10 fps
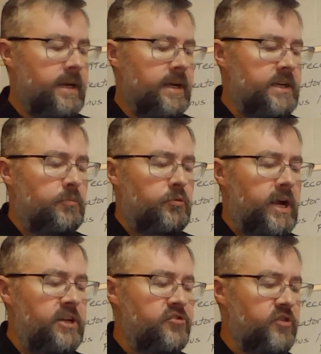and a
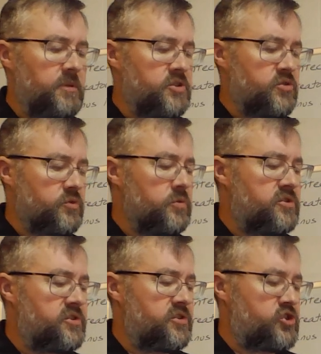branch from his
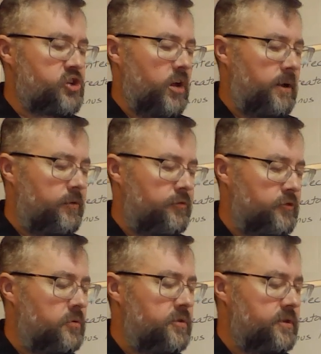roots shall bear
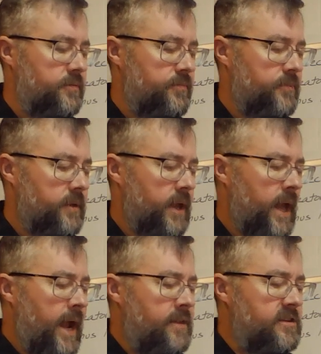fruit,
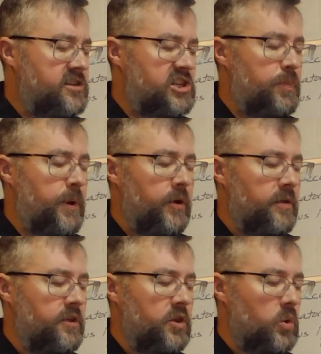and the
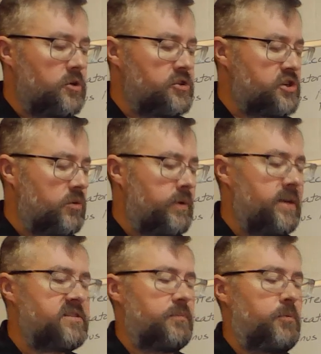Spirit of the Lord shall
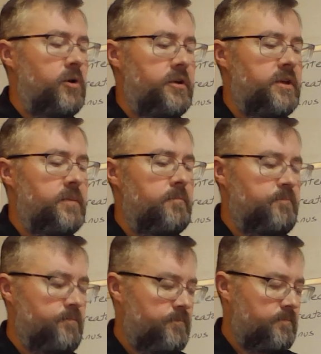rest upon him.
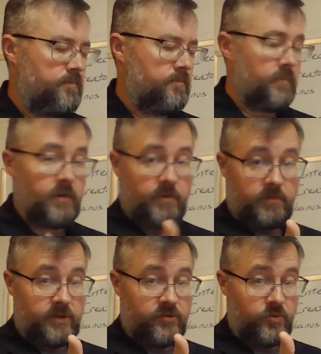
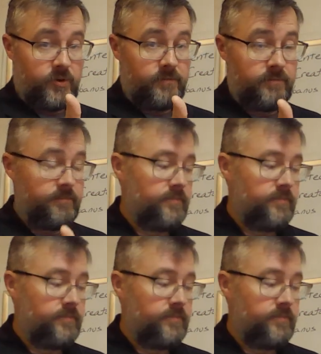That's one.